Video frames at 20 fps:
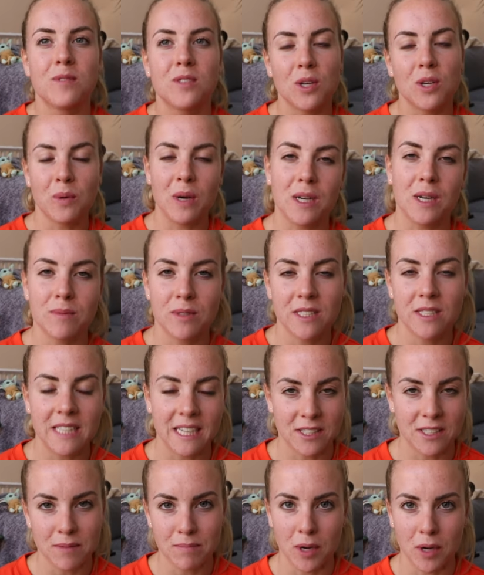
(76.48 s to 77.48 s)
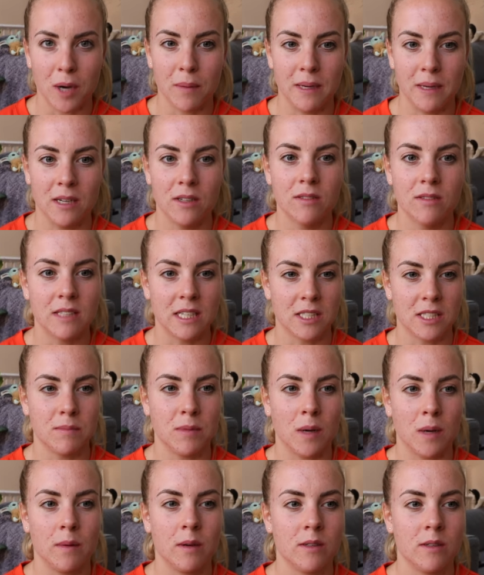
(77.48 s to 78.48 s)
So welcome to Desert Barbell. Desert
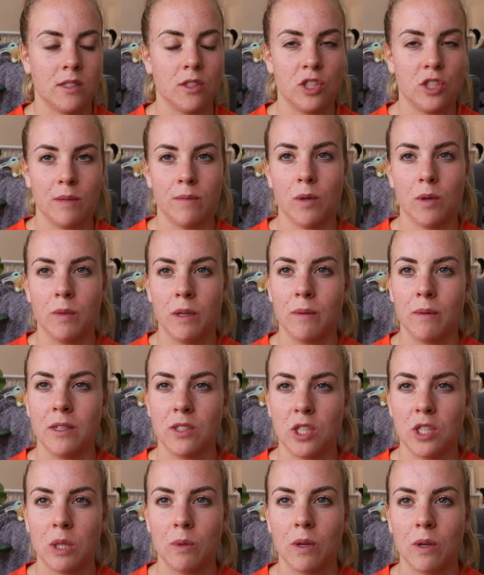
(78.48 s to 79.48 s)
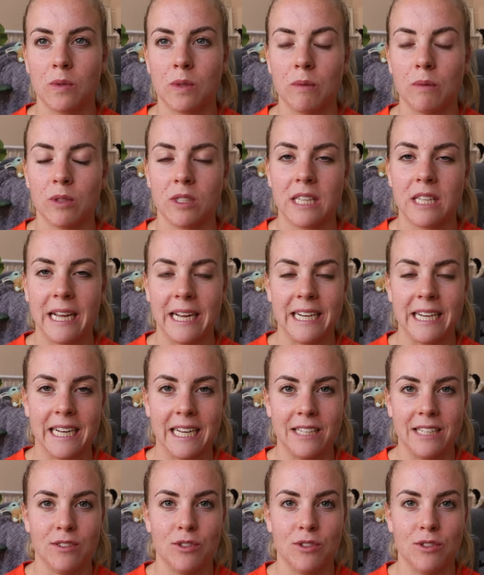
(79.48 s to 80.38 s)
Barbell is a gym that we went to whilst we were staying in